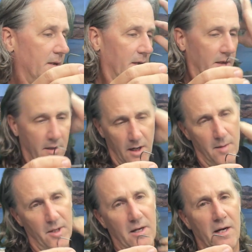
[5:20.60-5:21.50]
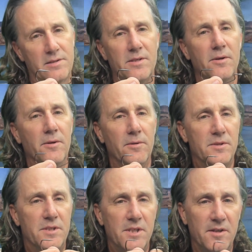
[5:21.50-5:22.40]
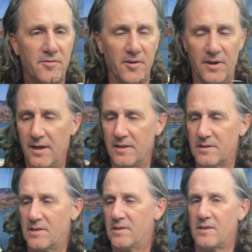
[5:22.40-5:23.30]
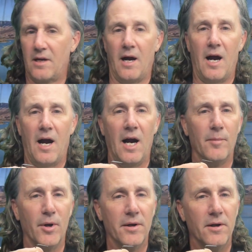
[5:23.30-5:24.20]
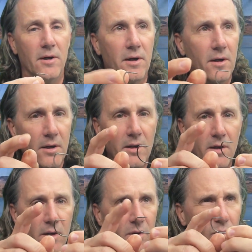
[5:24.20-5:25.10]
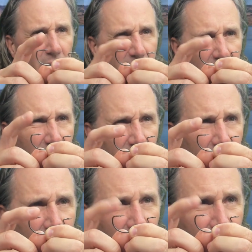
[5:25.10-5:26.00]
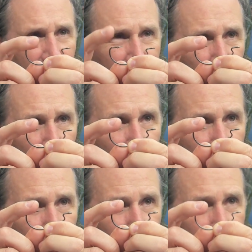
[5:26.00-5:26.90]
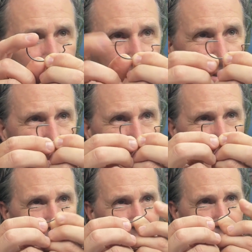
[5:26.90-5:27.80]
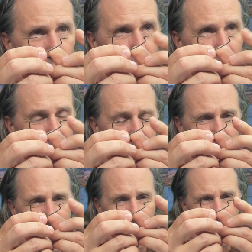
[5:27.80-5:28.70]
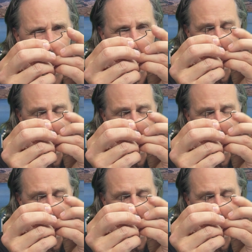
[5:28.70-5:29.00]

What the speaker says: Gamakatsu G Finesse hybrid hook, where this barb sits well above